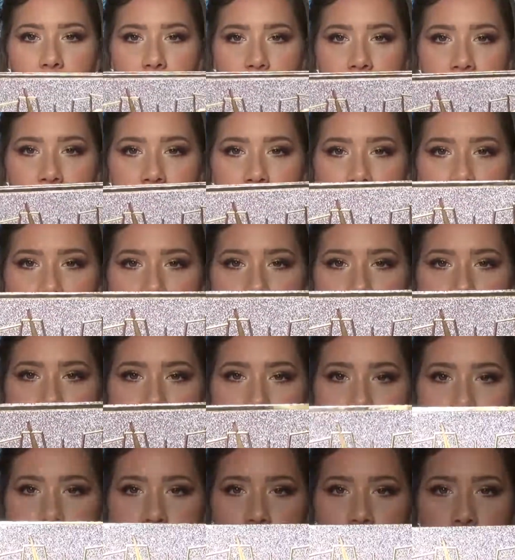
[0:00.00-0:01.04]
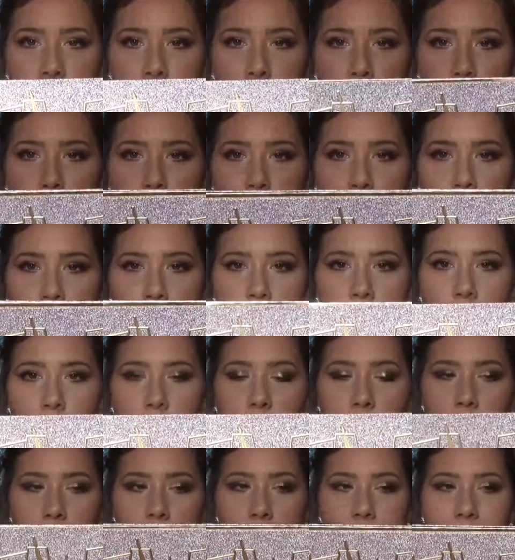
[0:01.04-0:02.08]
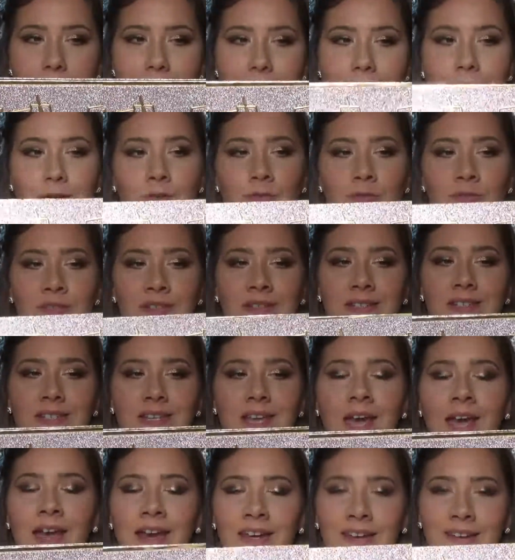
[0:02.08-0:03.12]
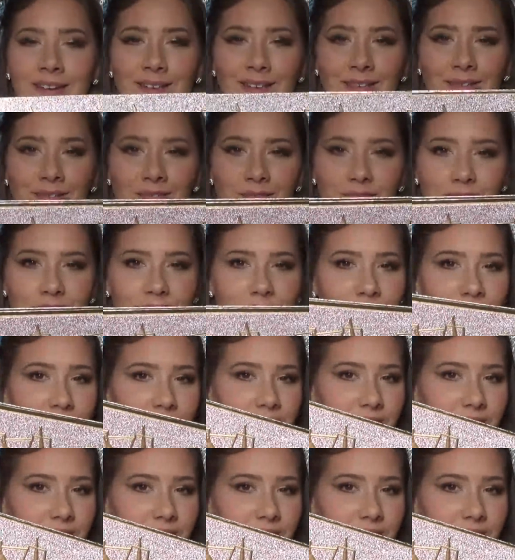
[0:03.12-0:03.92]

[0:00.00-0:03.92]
it tends to move around, kind of.